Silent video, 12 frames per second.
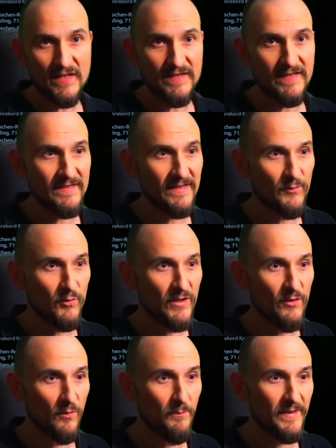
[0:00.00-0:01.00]
I keep
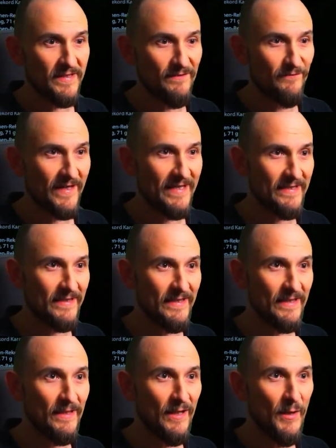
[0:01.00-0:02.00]
testing this a bit
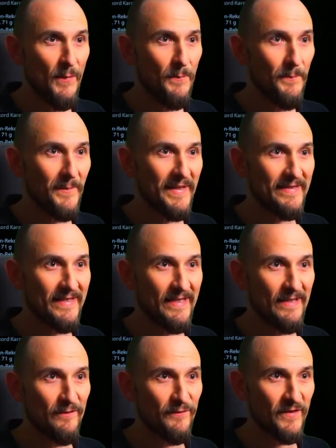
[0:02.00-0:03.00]
further here with the different
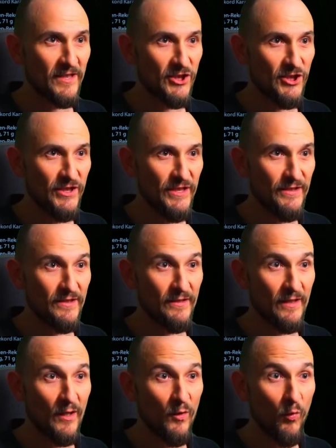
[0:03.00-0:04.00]
flavors.
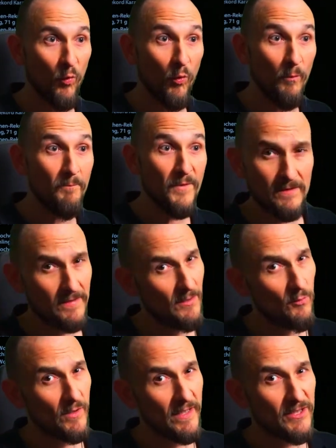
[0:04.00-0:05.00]
Theoretically,
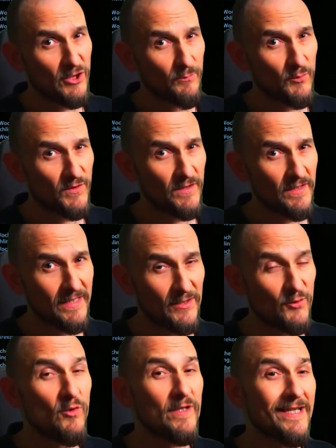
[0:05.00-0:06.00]
I should of course also
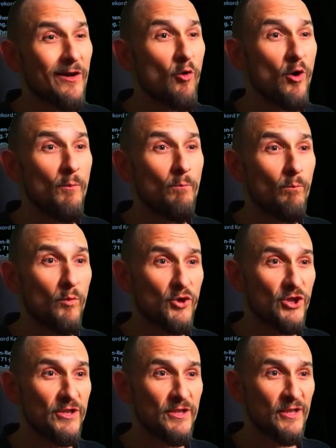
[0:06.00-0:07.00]
put in green
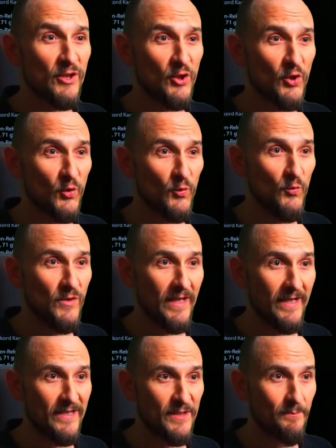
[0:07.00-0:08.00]
mussel corn.
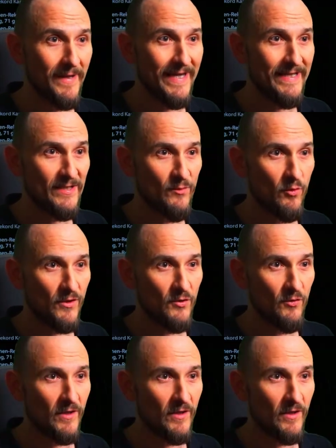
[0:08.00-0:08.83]
I can test that once